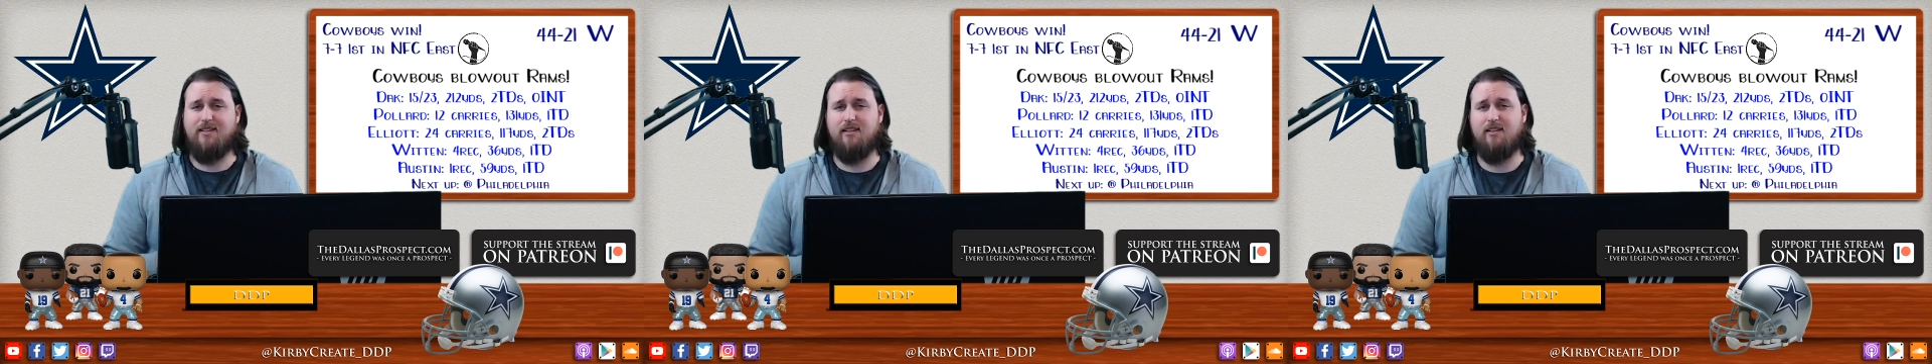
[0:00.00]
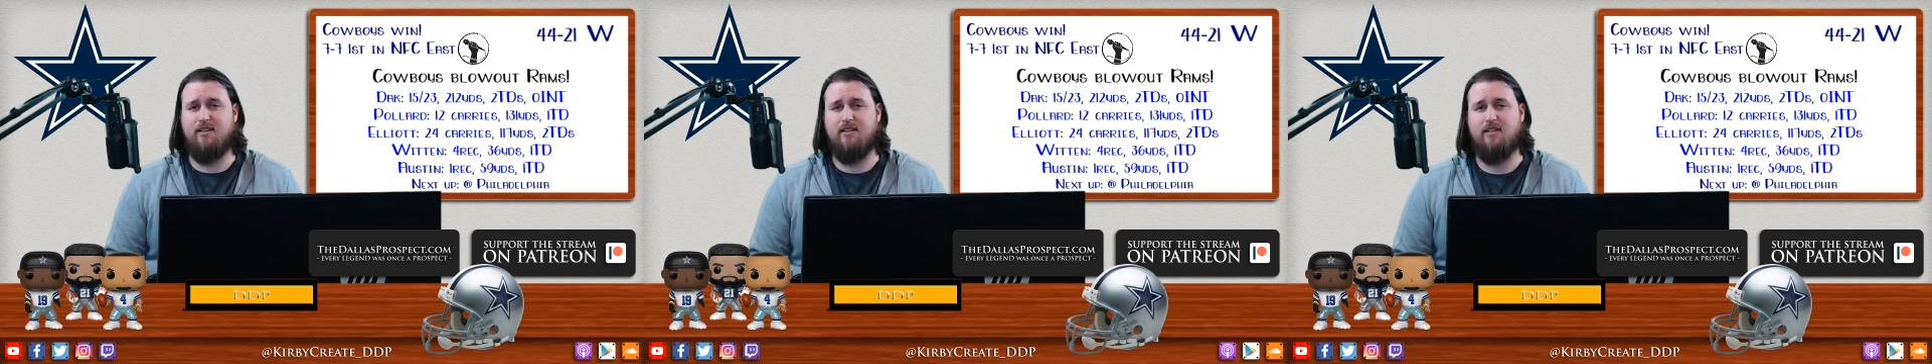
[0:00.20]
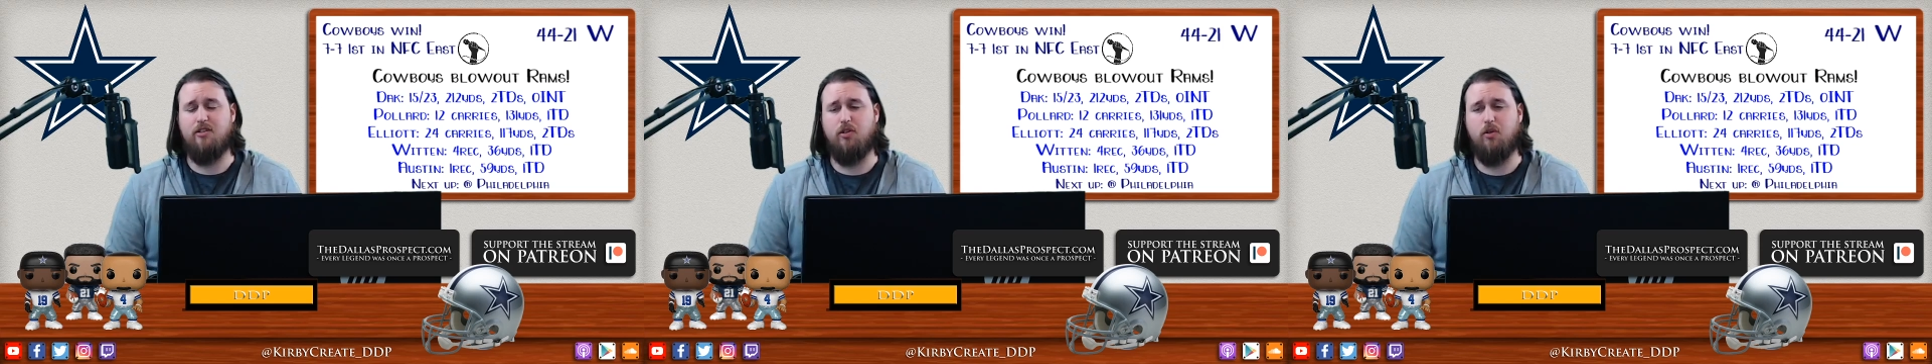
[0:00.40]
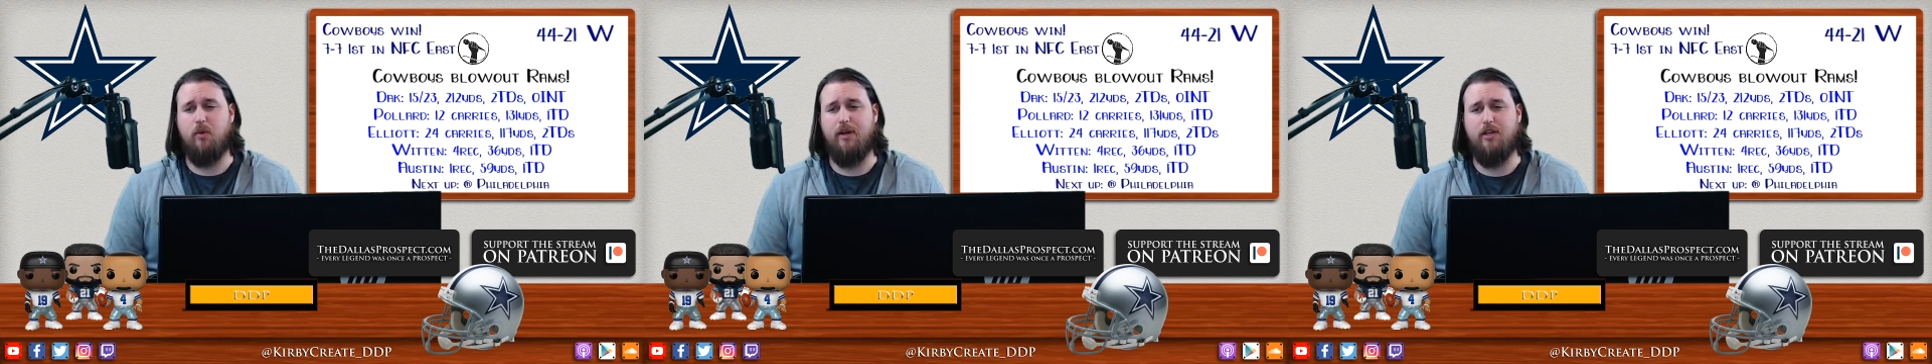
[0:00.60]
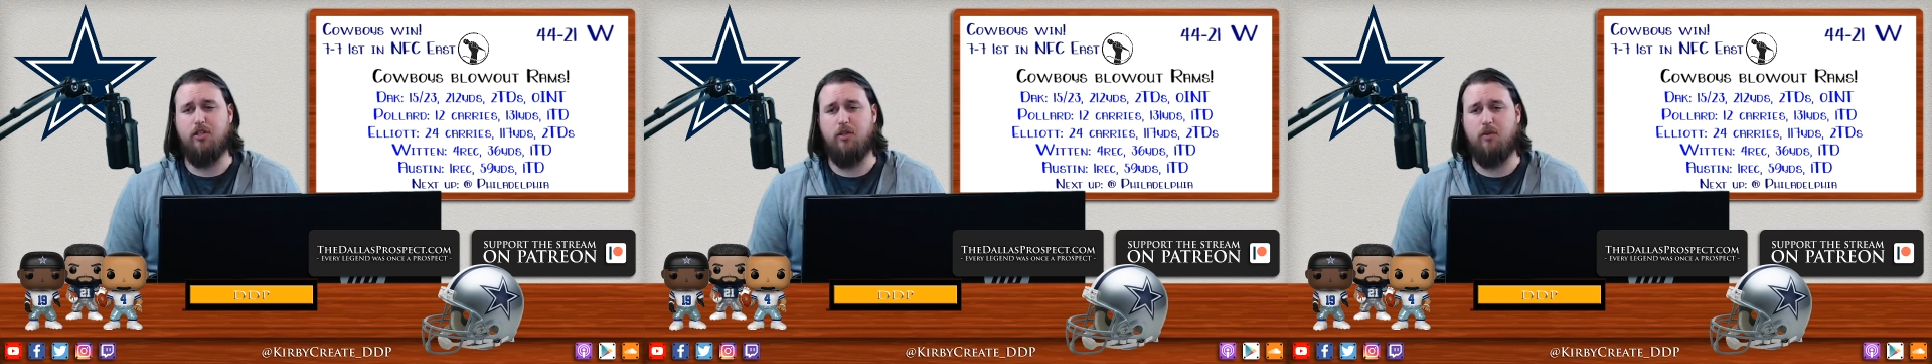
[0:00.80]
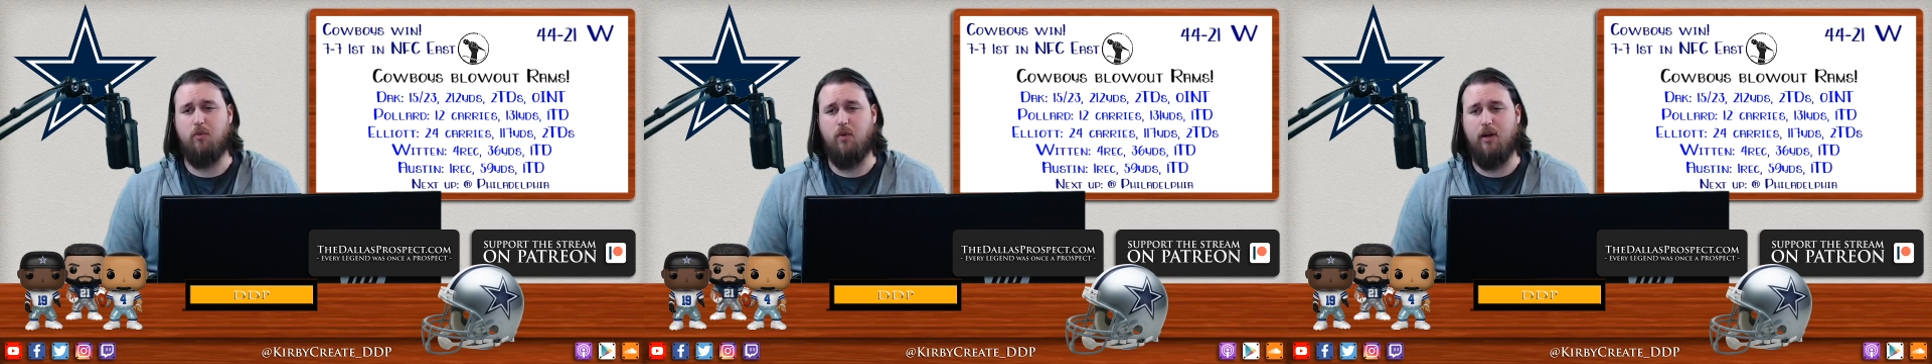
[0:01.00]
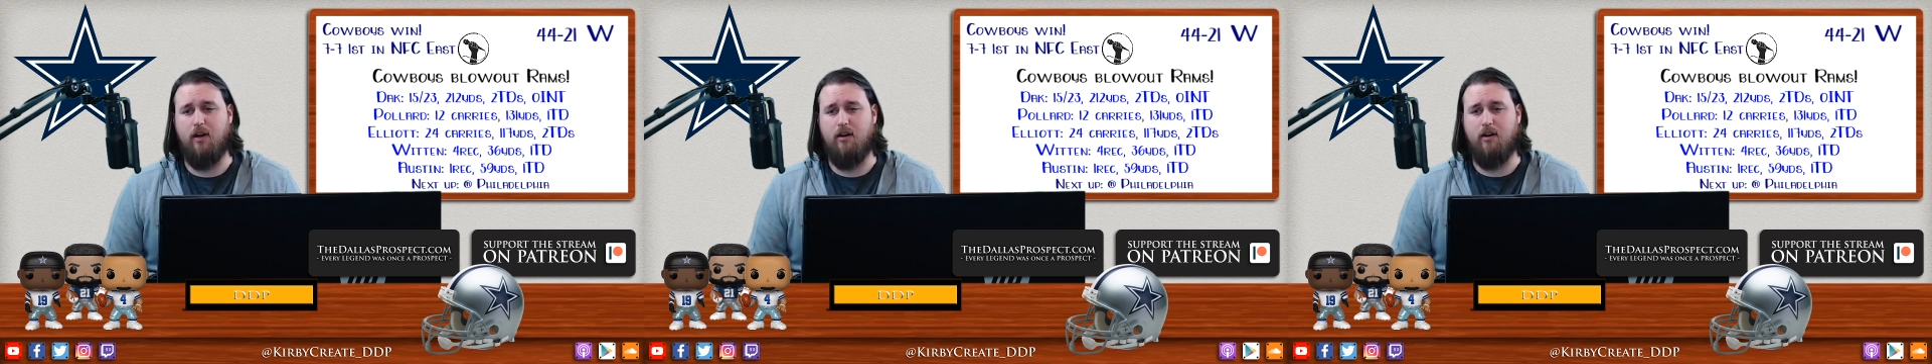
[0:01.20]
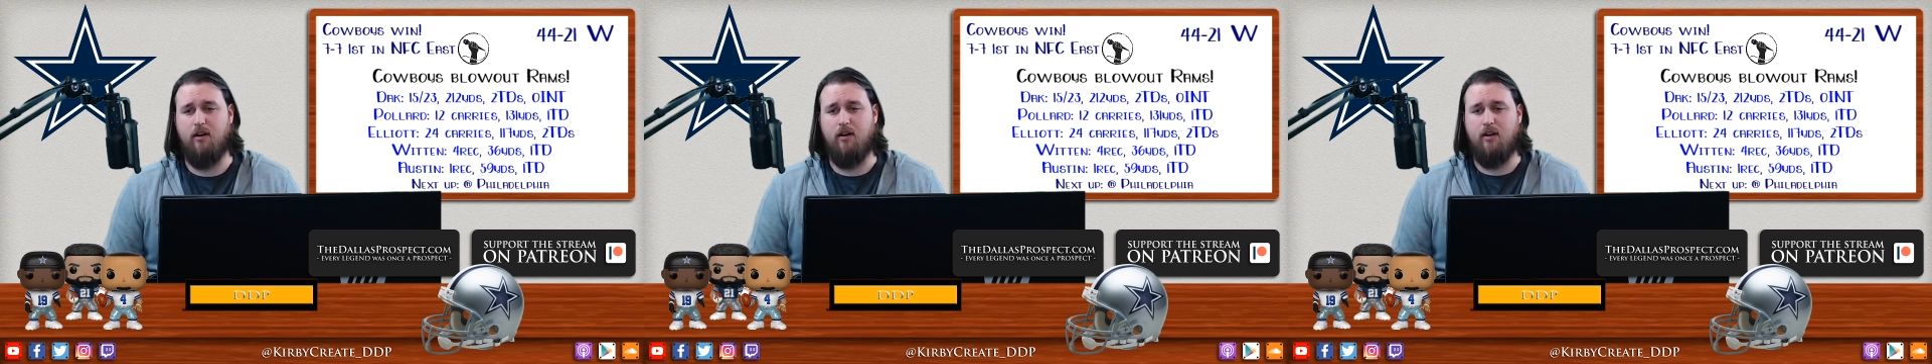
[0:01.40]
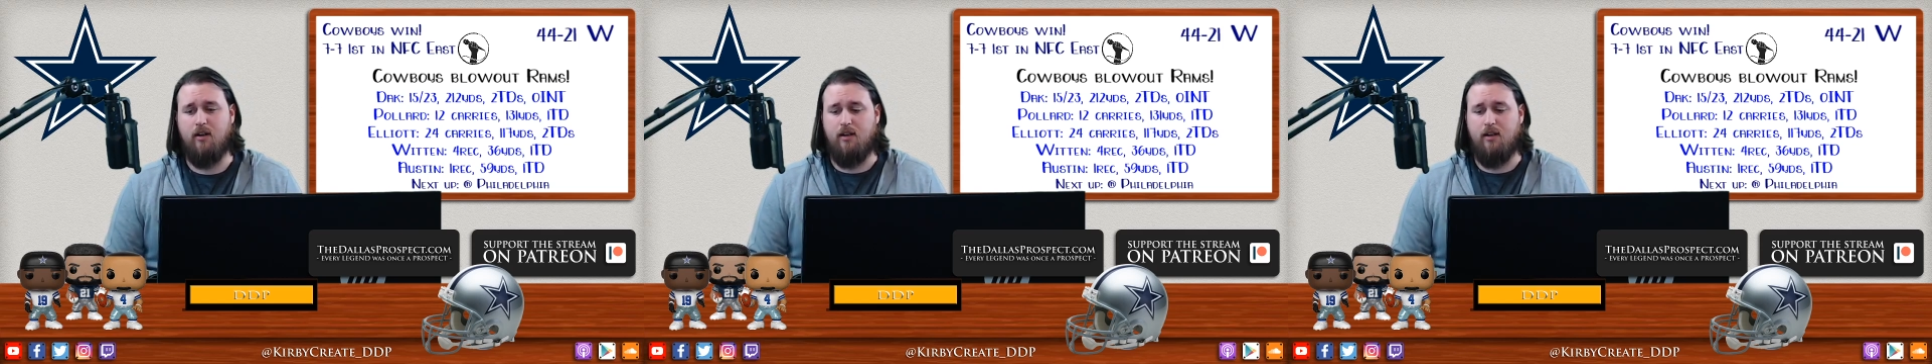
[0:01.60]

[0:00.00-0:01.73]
still a situation where